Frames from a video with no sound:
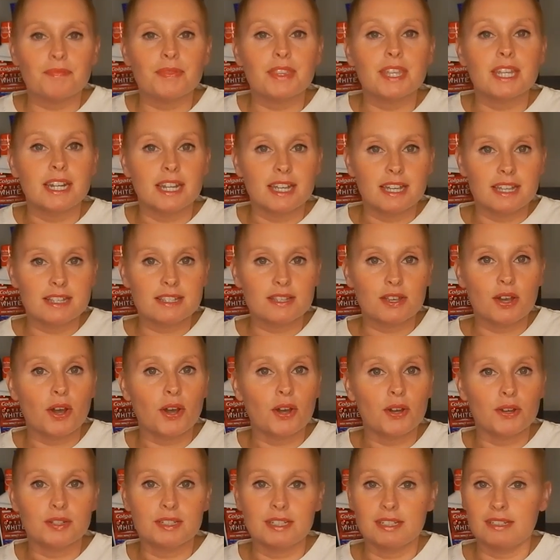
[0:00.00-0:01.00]
Today's
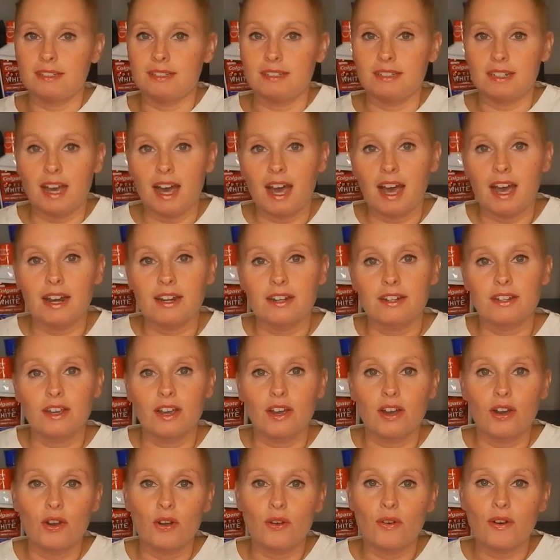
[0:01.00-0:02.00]
haul did not
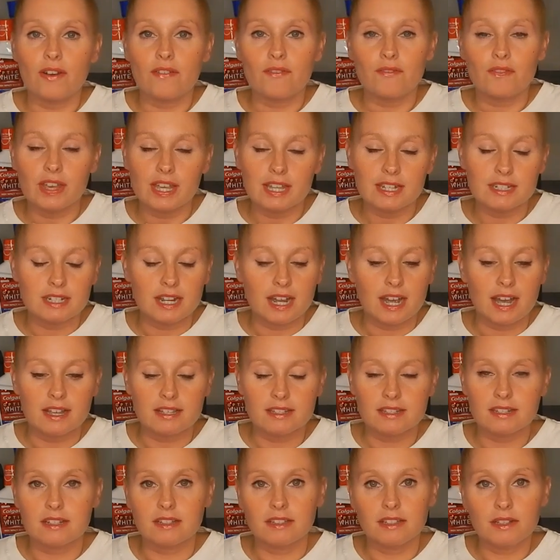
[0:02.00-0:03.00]
go
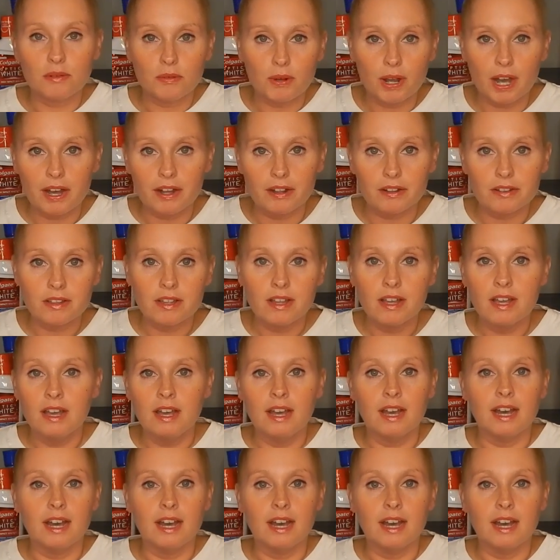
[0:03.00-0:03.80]
fantastically well.